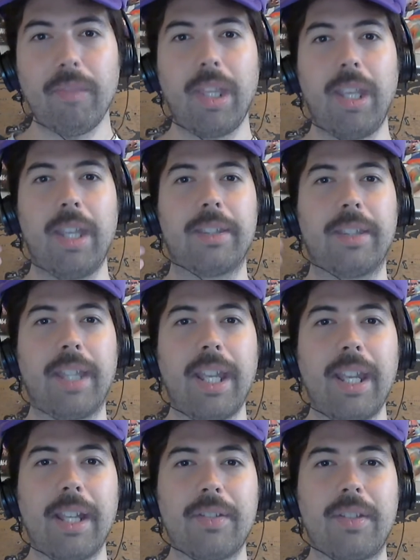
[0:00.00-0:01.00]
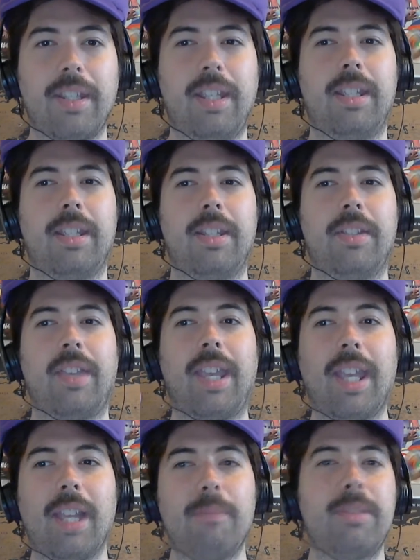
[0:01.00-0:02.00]
And that is
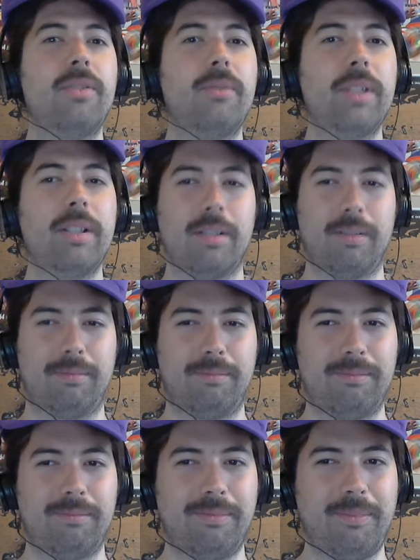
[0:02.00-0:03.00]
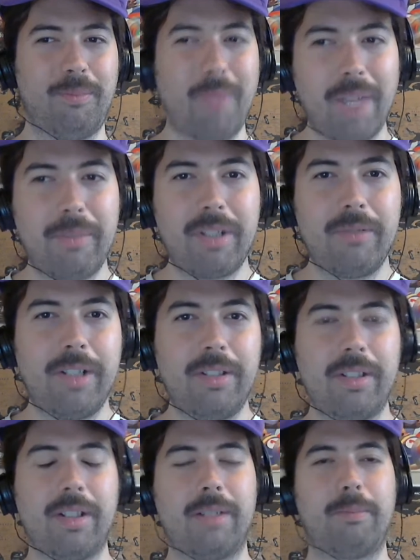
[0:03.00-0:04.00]
Abby and Will. Abby and
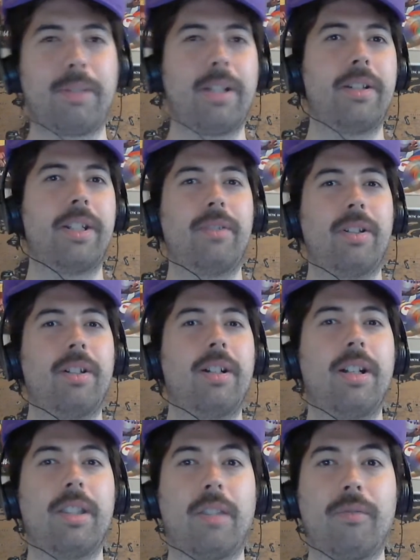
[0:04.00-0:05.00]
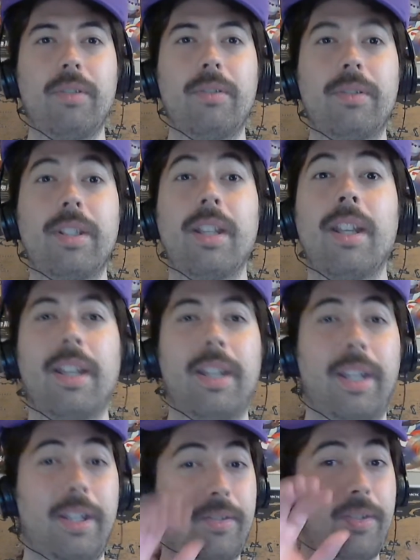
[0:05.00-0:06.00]
Will are brought out on the phone,
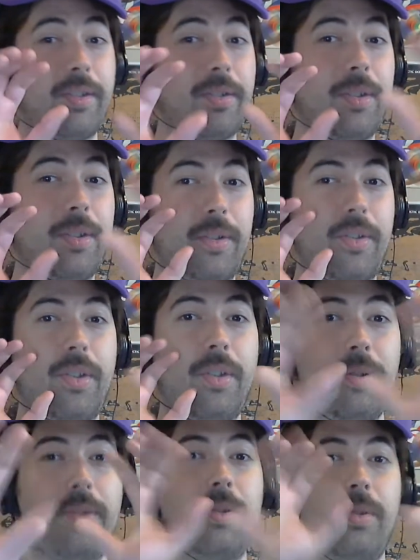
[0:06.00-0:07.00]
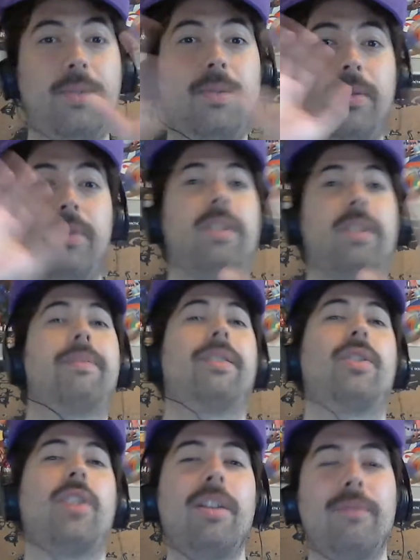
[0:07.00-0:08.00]
and since there's 2 separate
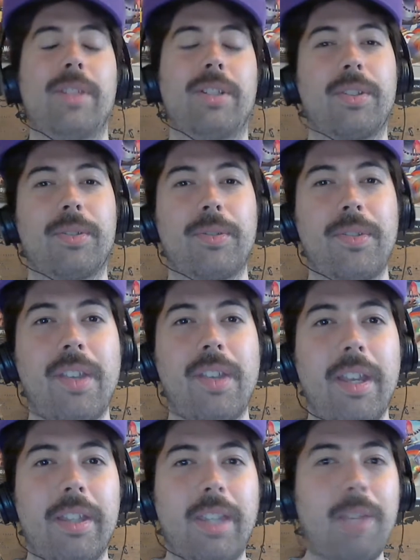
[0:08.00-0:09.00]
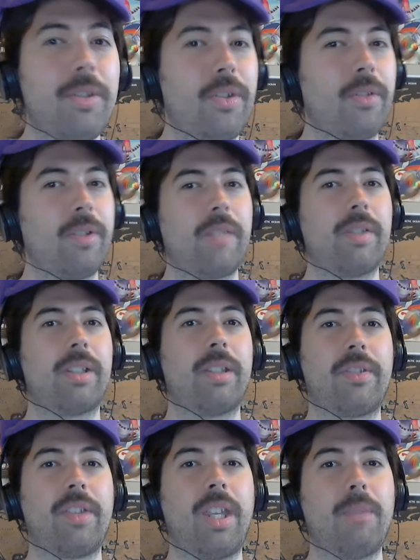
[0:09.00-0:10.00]
chat windows, that means they're not even in
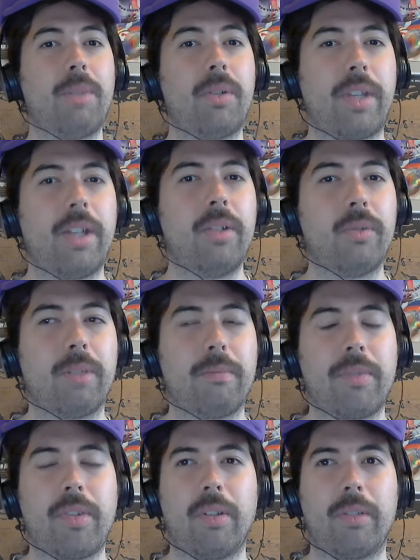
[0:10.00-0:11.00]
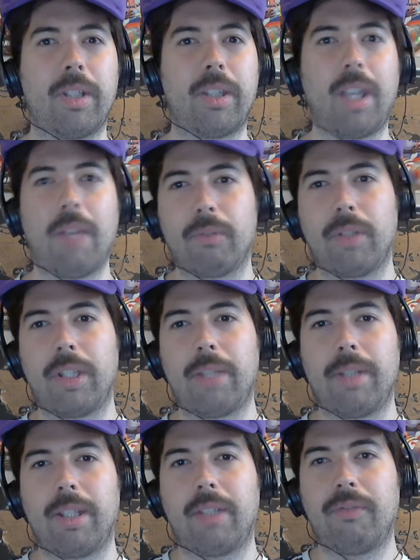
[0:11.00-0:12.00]
the same hotel room. So do they have a really
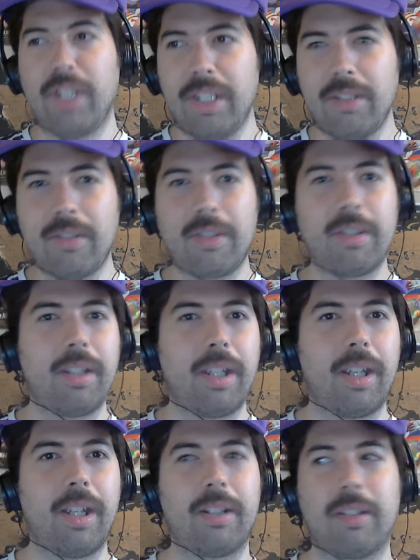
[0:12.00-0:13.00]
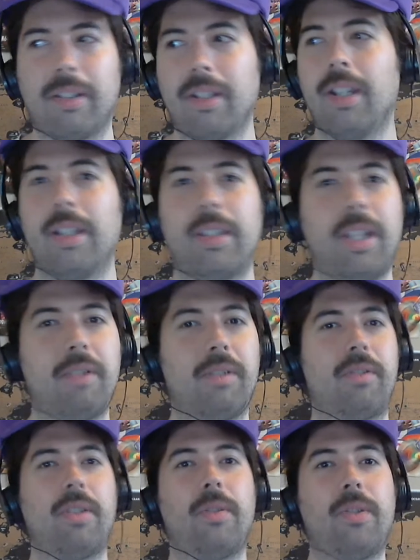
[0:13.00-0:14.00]
big fight and they
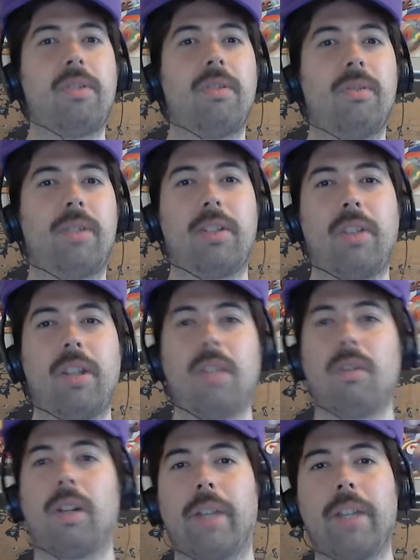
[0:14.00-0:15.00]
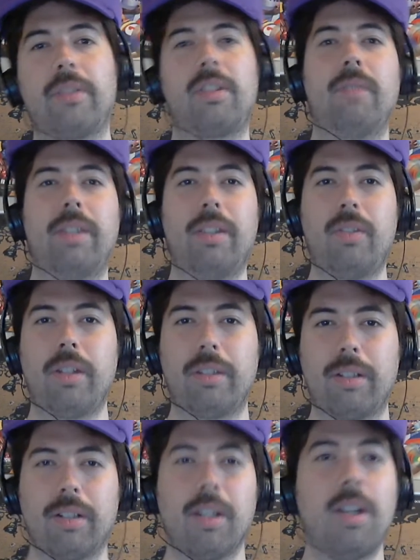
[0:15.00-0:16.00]
refuse to continue on racing with each
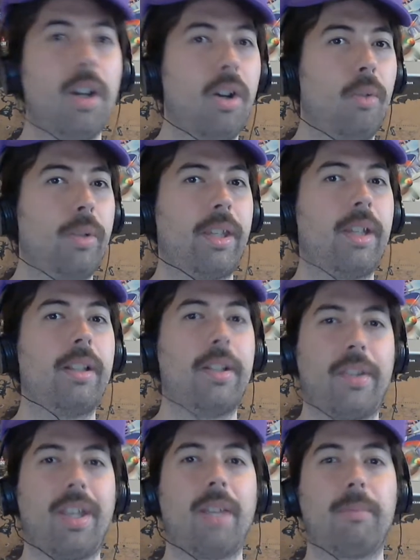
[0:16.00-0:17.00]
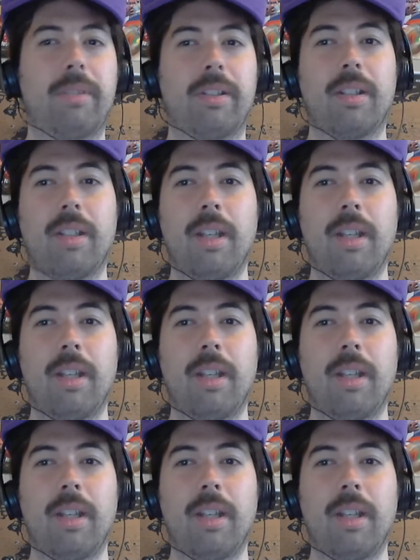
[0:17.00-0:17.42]
other? What the hell has happened?